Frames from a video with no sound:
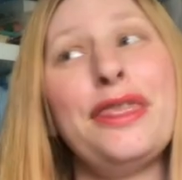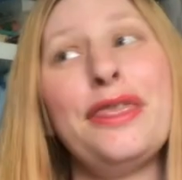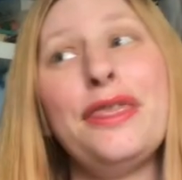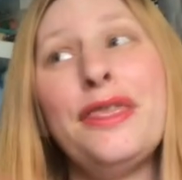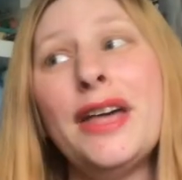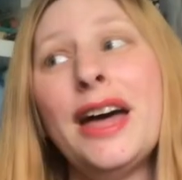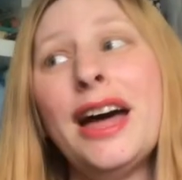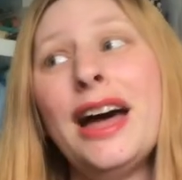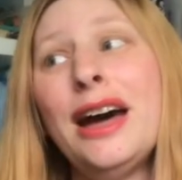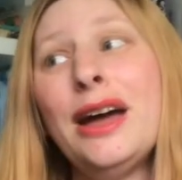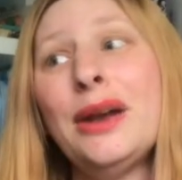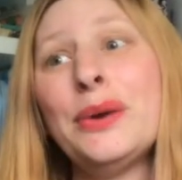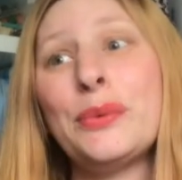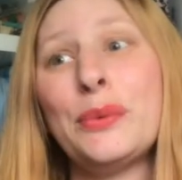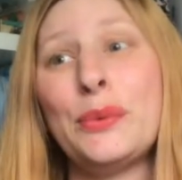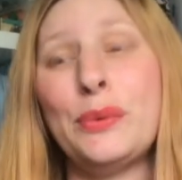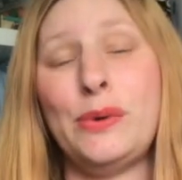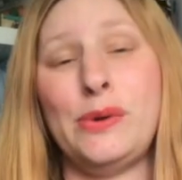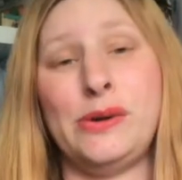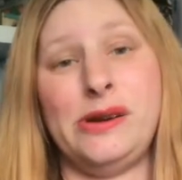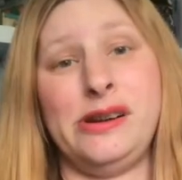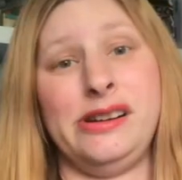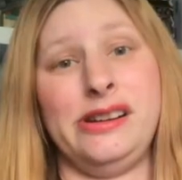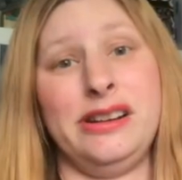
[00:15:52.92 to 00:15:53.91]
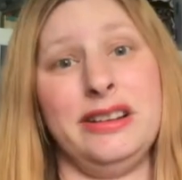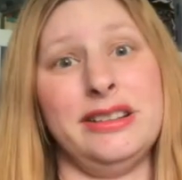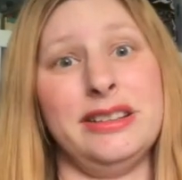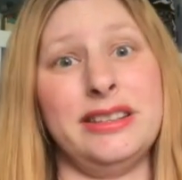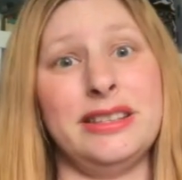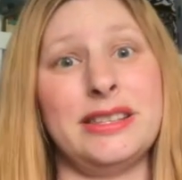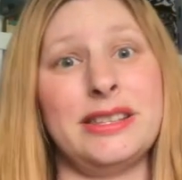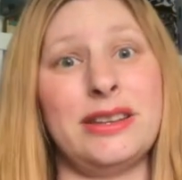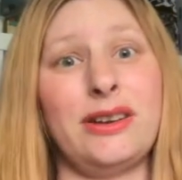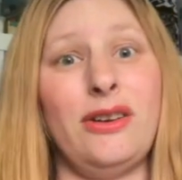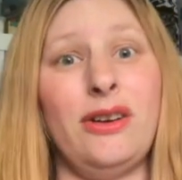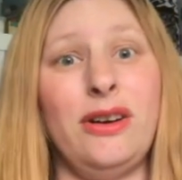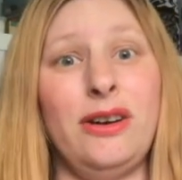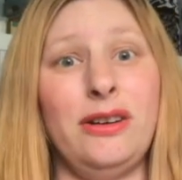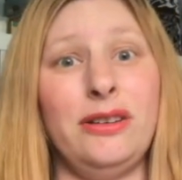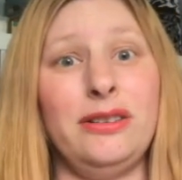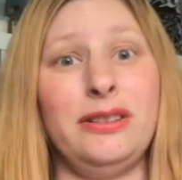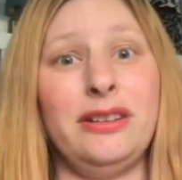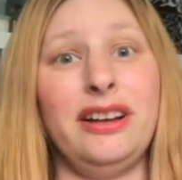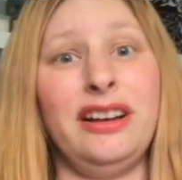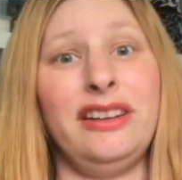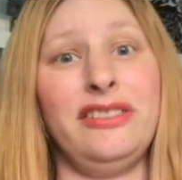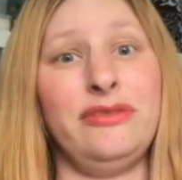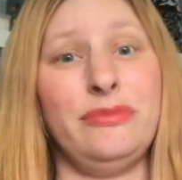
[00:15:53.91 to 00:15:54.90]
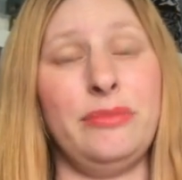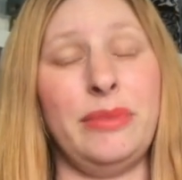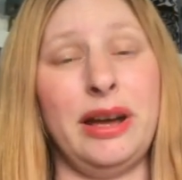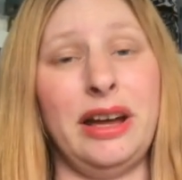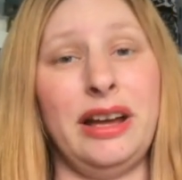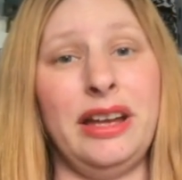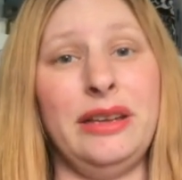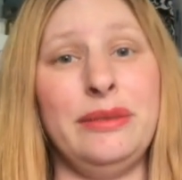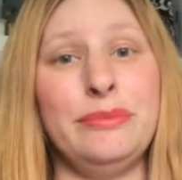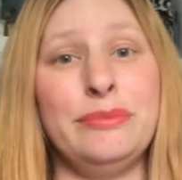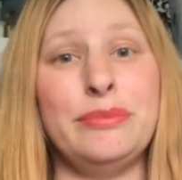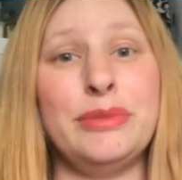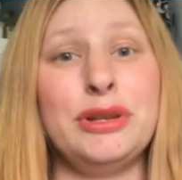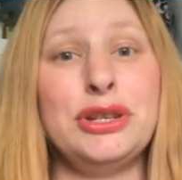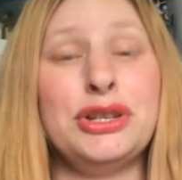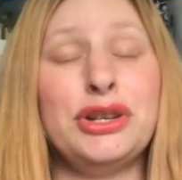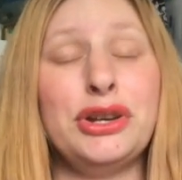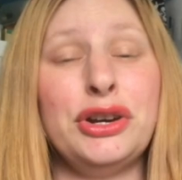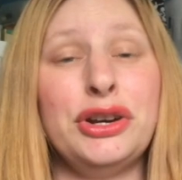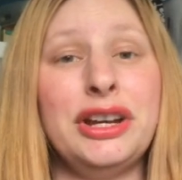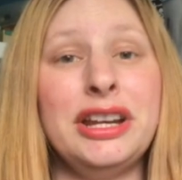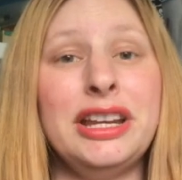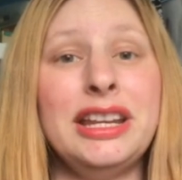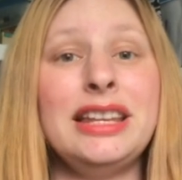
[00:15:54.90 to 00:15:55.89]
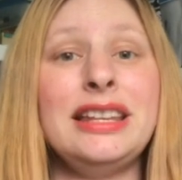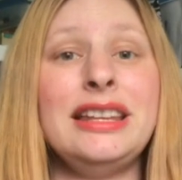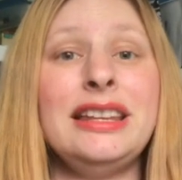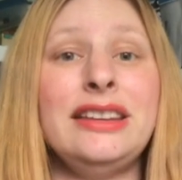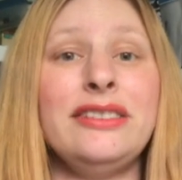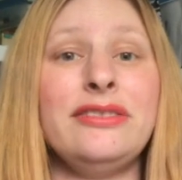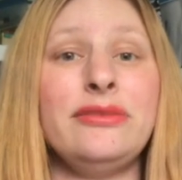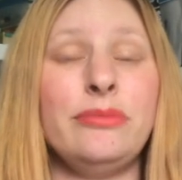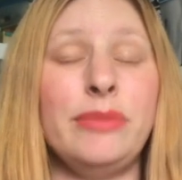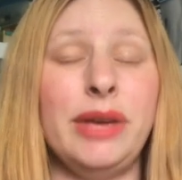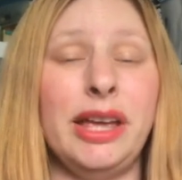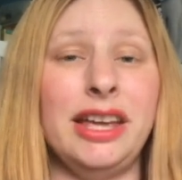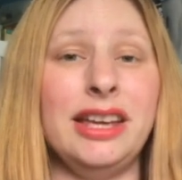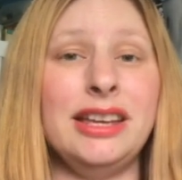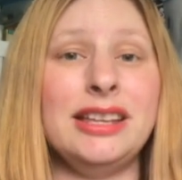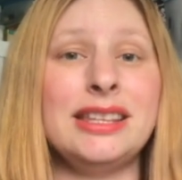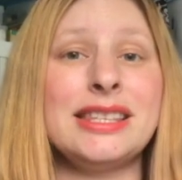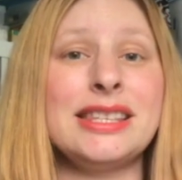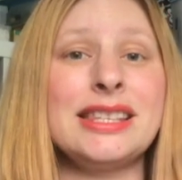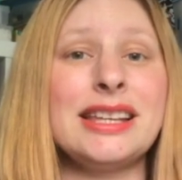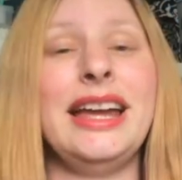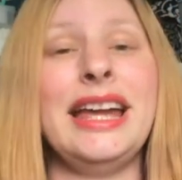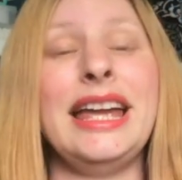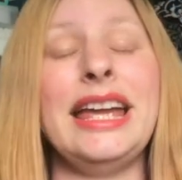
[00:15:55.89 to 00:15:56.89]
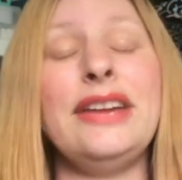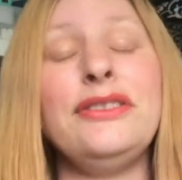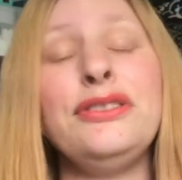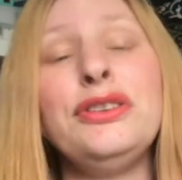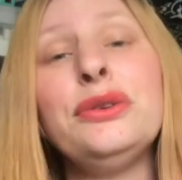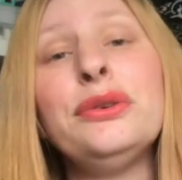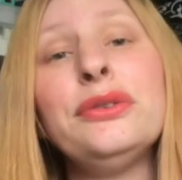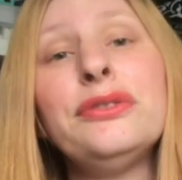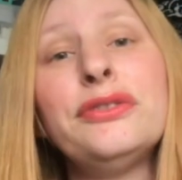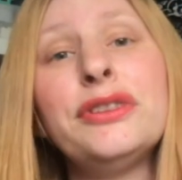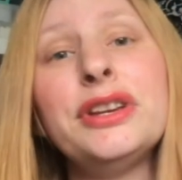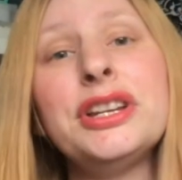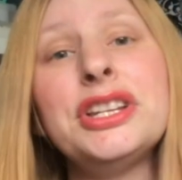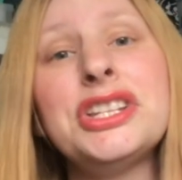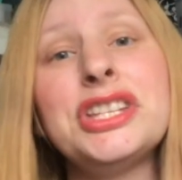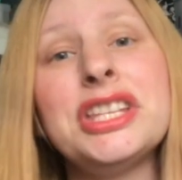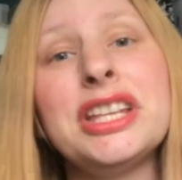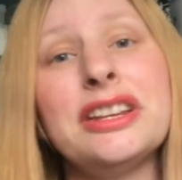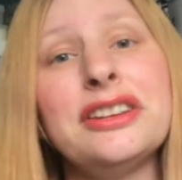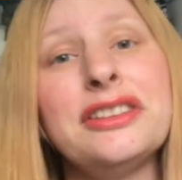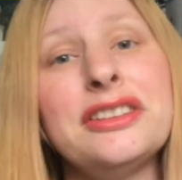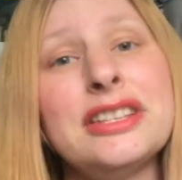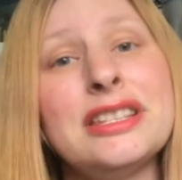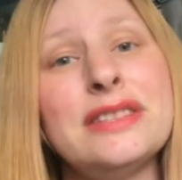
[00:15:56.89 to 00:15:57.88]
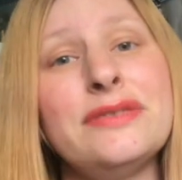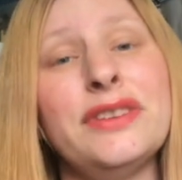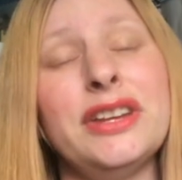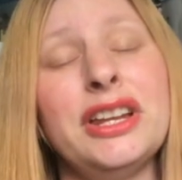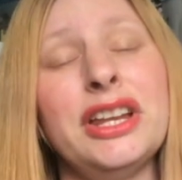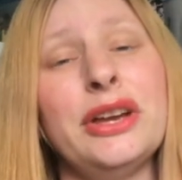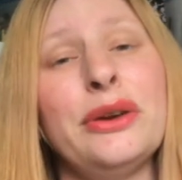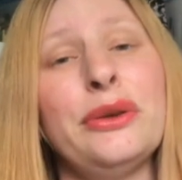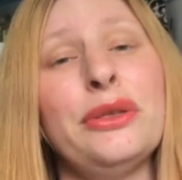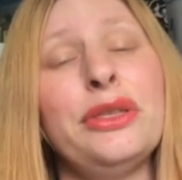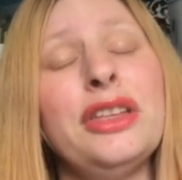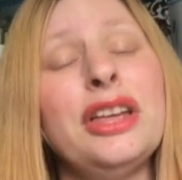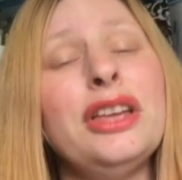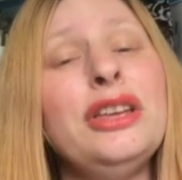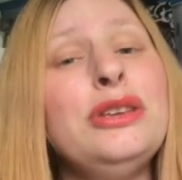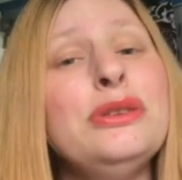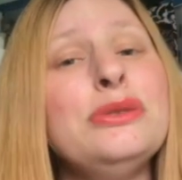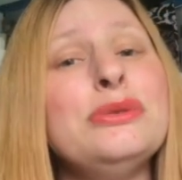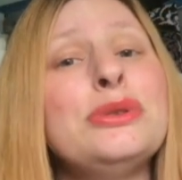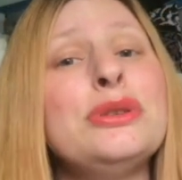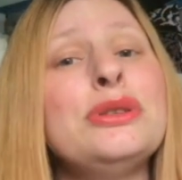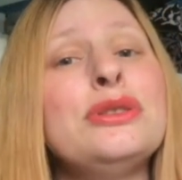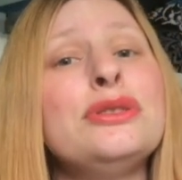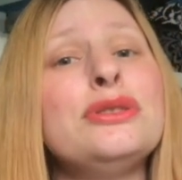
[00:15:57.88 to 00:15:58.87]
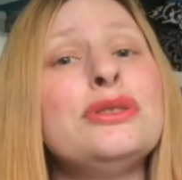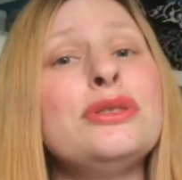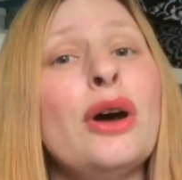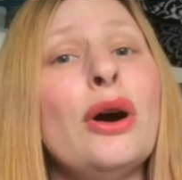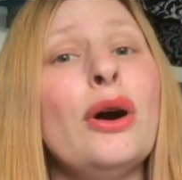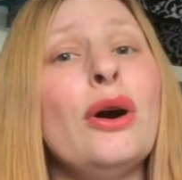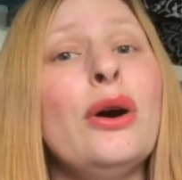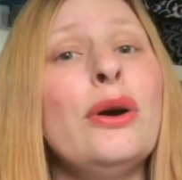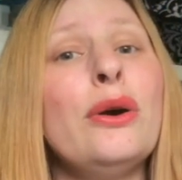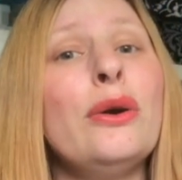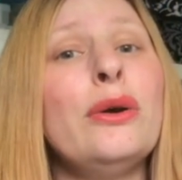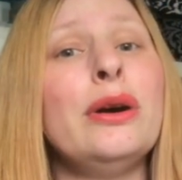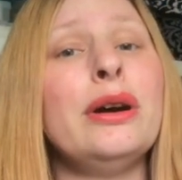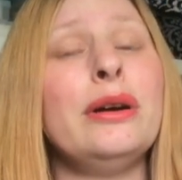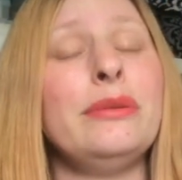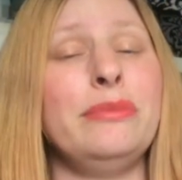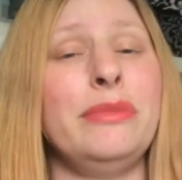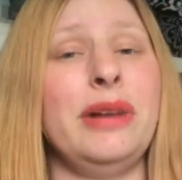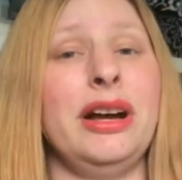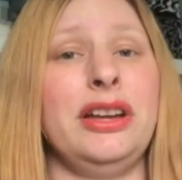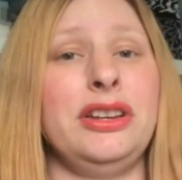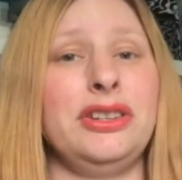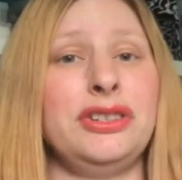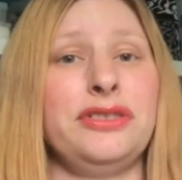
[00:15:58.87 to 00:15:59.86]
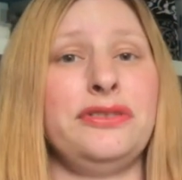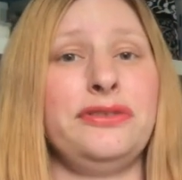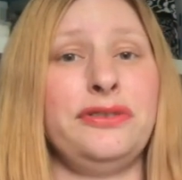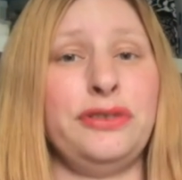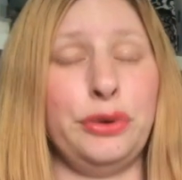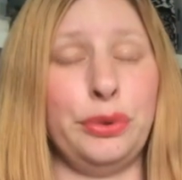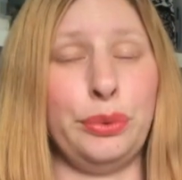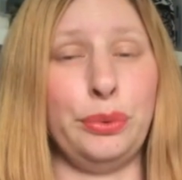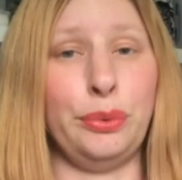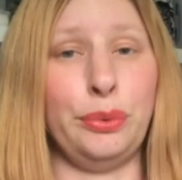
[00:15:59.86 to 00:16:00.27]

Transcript: that was all of my maternity leave makes. If you have reached the end of this video, thank you so much for